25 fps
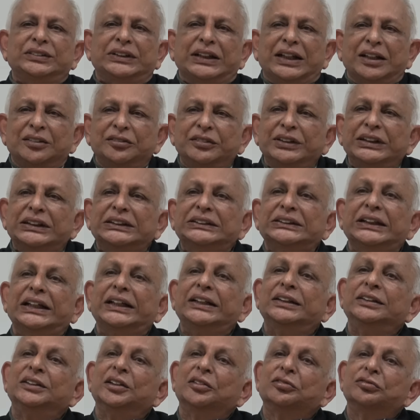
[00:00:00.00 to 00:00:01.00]
with every
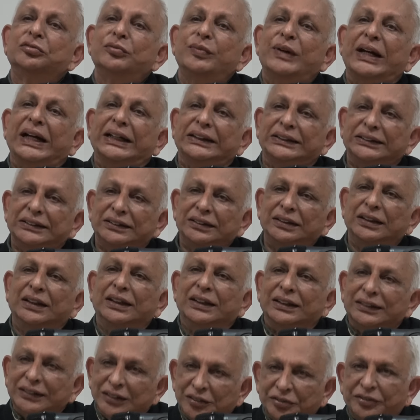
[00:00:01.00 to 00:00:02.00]
change of matter,
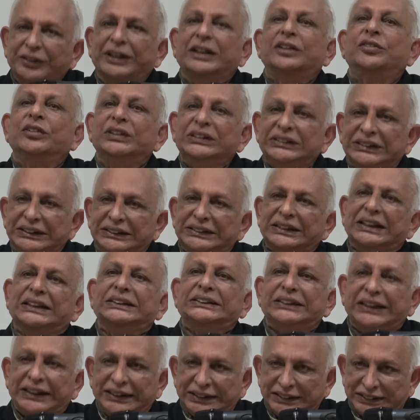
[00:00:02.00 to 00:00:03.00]
the frequencies
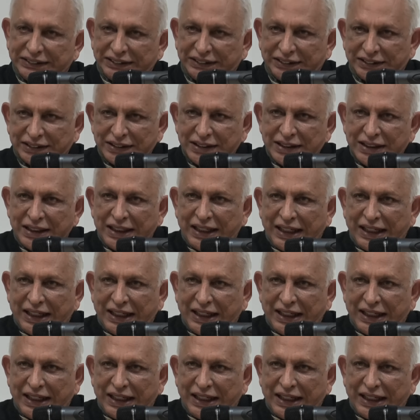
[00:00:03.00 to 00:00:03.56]
are changing.